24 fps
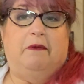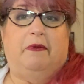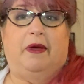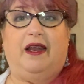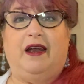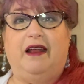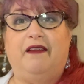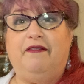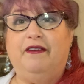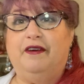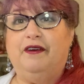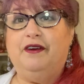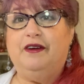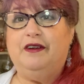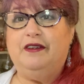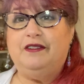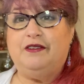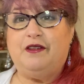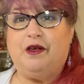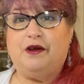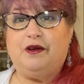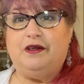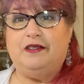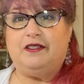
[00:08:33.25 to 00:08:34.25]
I figured as
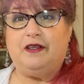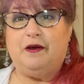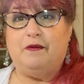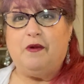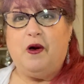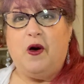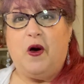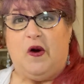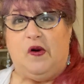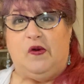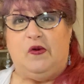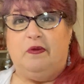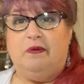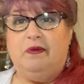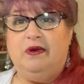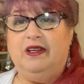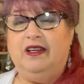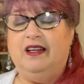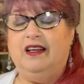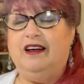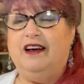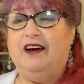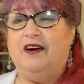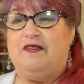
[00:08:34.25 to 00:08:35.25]
long as I'm home,
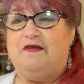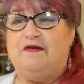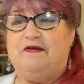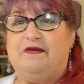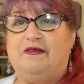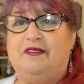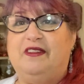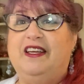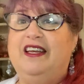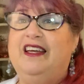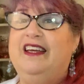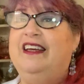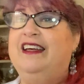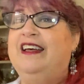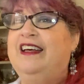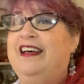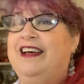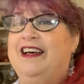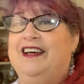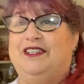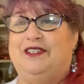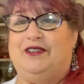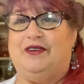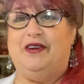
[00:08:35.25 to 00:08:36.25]
hopefully
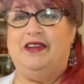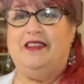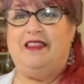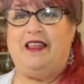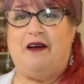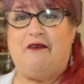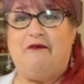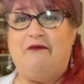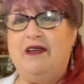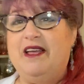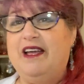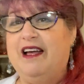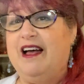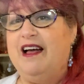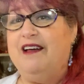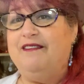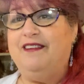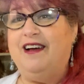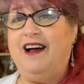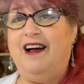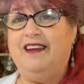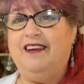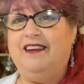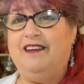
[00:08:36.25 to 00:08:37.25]
during that week, I've
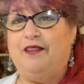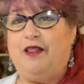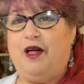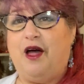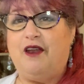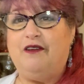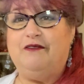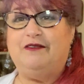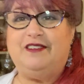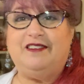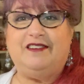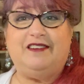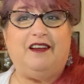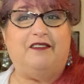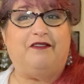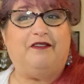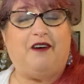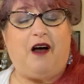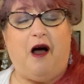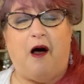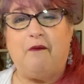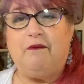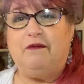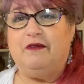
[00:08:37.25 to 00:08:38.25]
gotten a lot of stuff
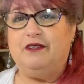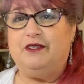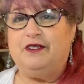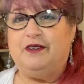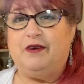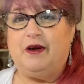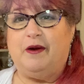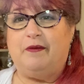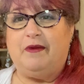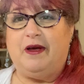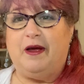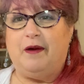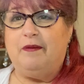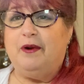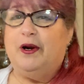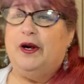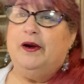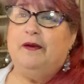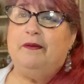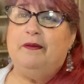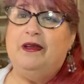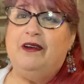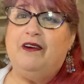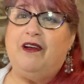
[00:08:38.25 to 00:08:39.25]
accomplished around my
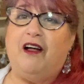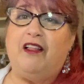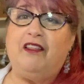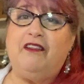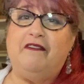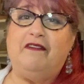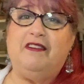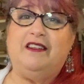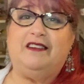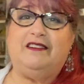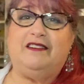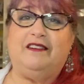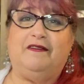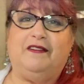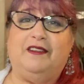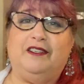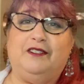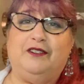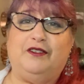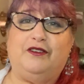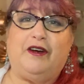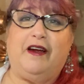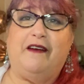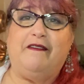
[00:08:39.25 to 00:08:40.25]
apartment, all of the stuff
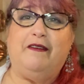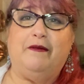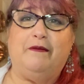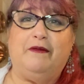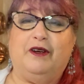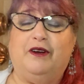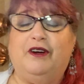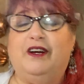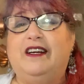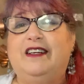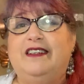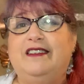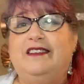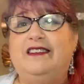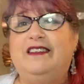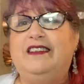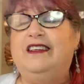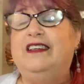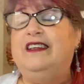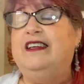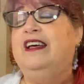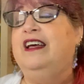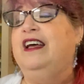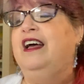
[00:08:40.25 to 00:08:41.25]
that's driving me
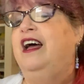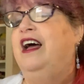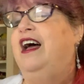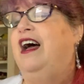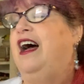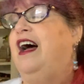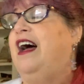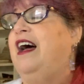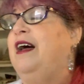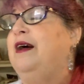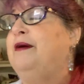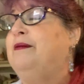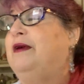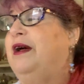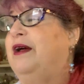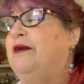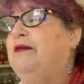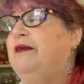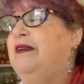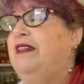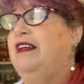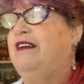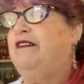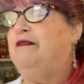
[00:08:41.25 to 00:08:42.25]
crazy. I
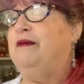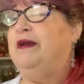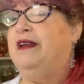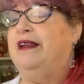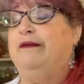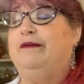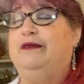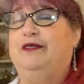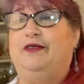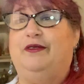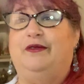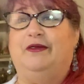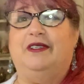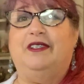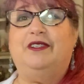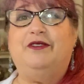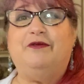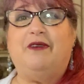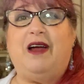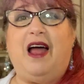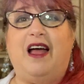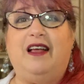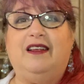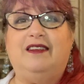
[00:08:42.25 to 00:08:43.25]
will have been able to
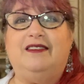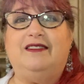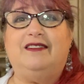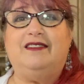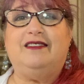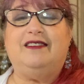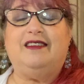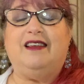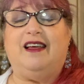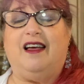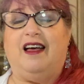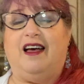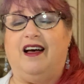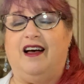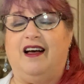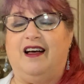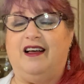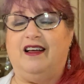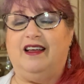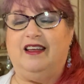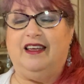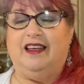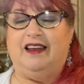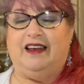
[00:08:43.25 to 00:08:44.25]
address
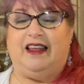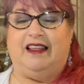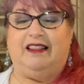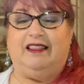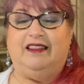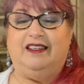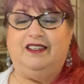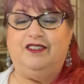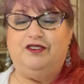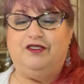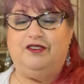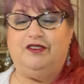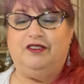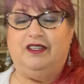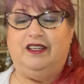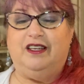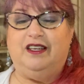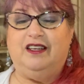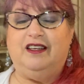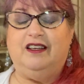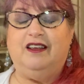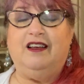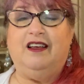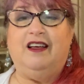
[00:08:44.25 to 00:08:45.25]
in a
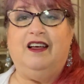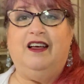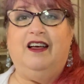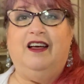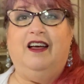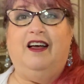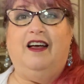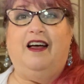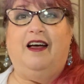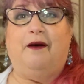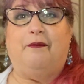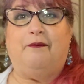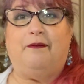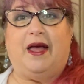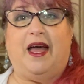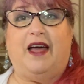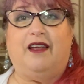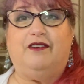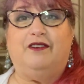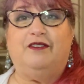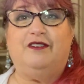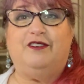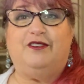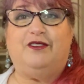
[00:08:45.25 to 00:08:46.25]
leisurely
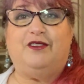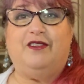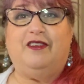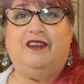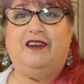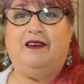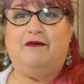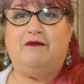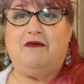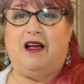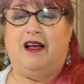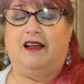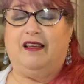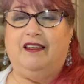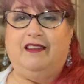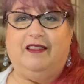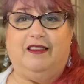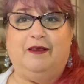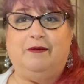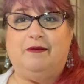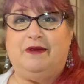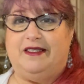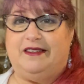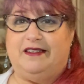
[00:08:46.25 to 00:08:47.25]
manner, so that I'm not
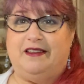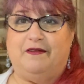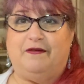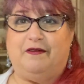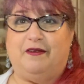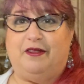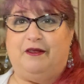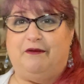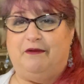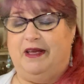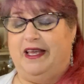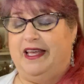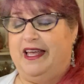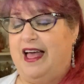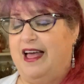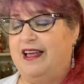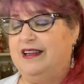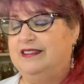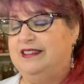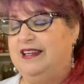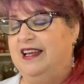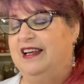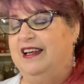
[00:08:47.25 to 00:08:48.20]
killing myself on the weekend.